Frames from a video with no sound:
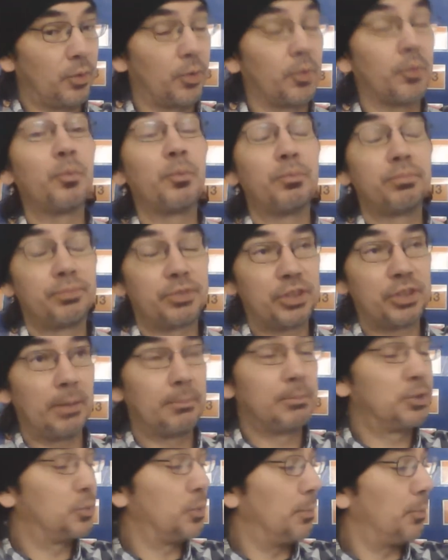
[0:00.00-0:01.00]
or
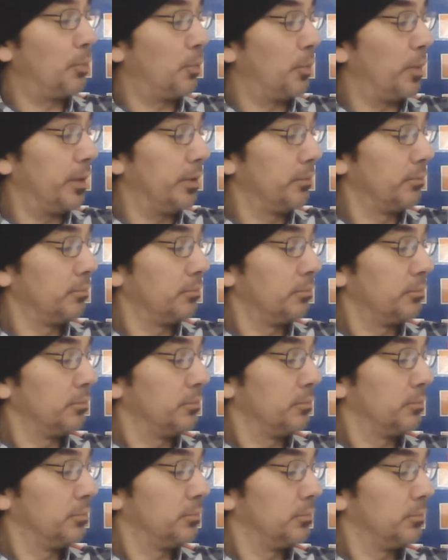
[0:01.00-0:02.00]
some swim away.
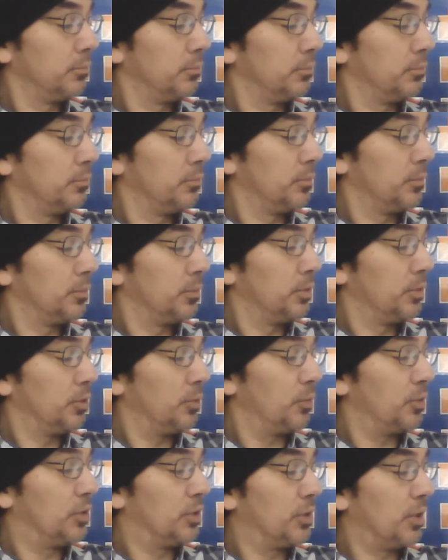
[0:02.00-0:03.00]

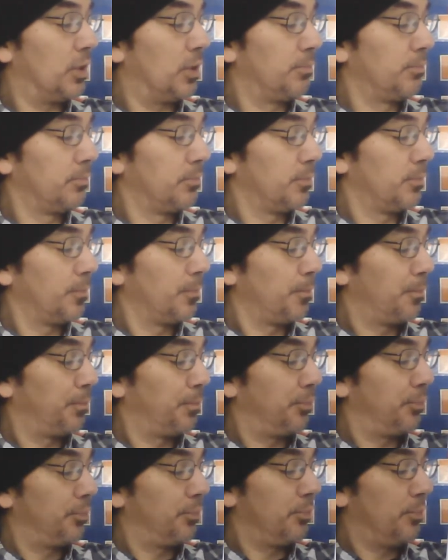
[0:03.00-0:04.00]
So sum
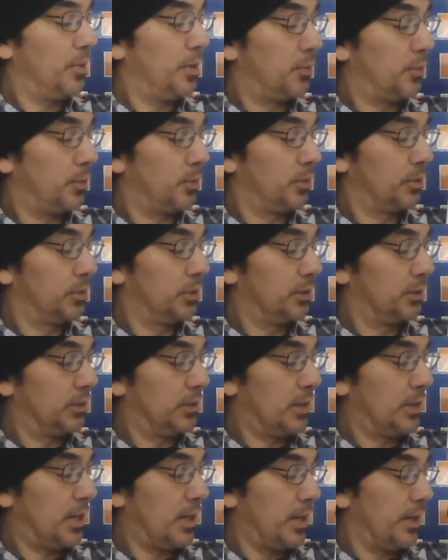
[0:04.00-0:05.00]
equals
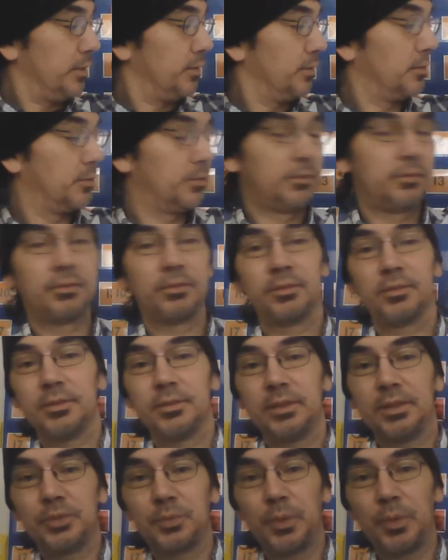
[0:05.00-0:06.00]
nine.
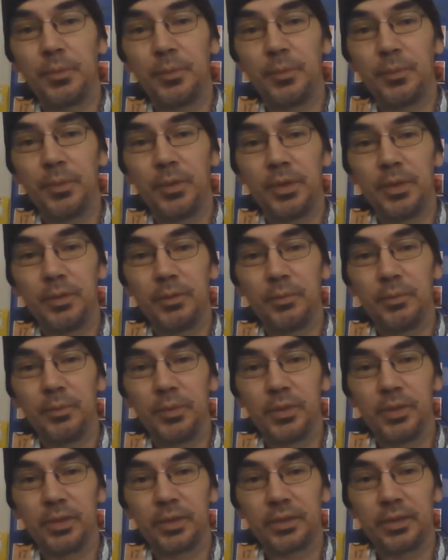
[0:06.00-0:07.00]
This is what
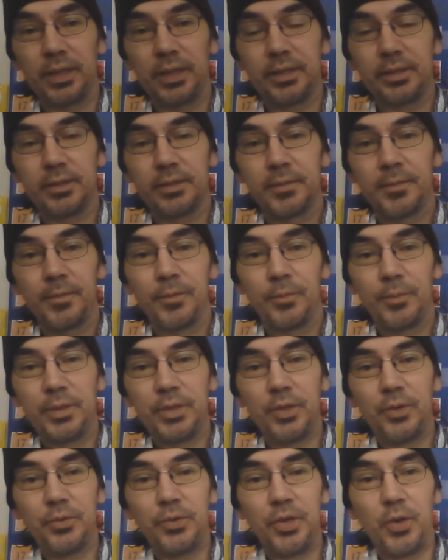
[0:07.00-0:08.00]
would look like. We
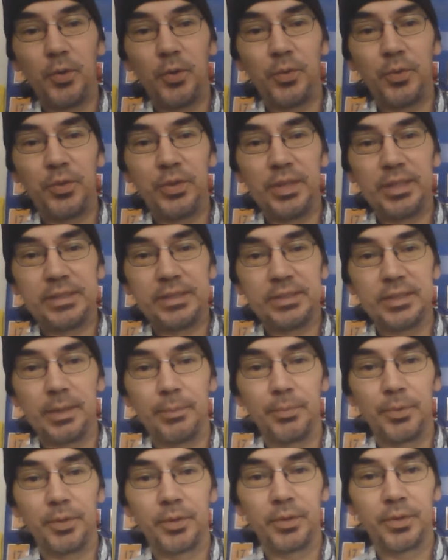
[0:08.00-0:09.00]
don't know this
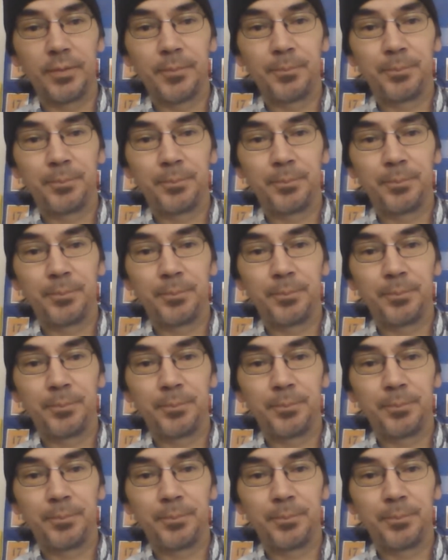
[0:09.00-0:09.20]
number.